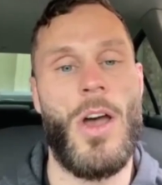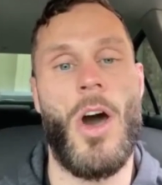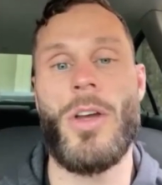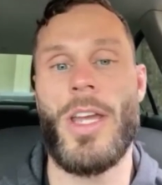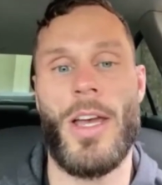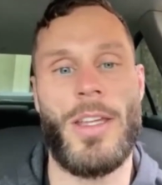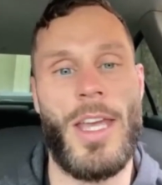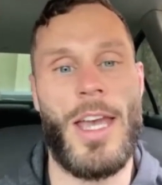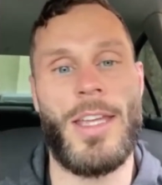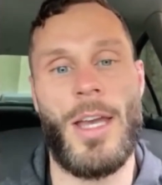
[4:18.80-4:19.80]
Oh, yeah.
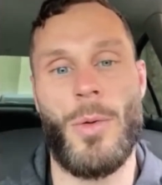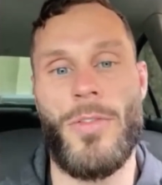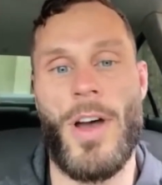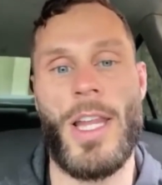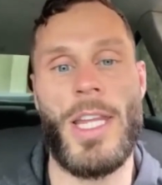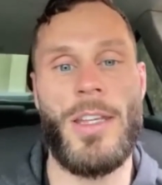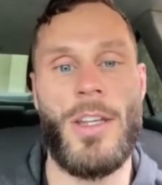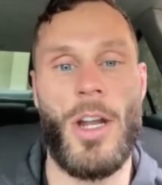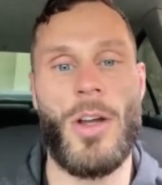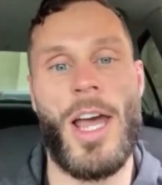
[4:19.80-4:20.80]
We finally, you
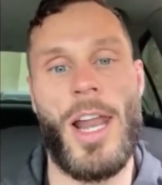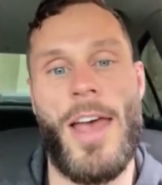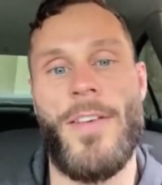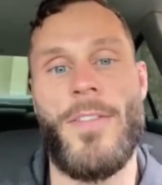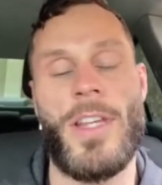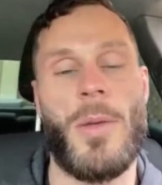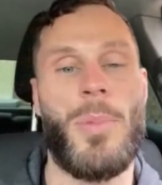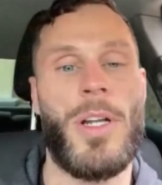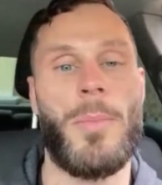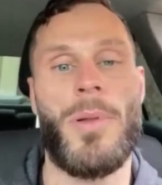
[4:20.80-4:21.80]
know, kind of have everything
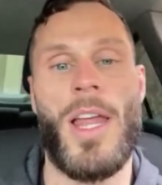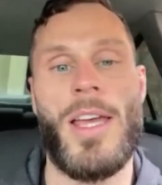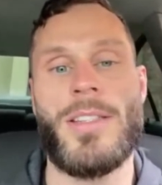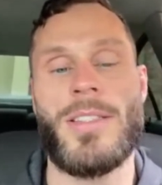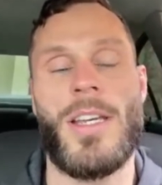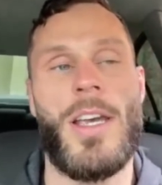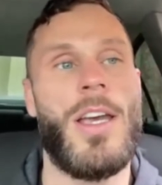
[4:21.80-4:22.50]
put in place.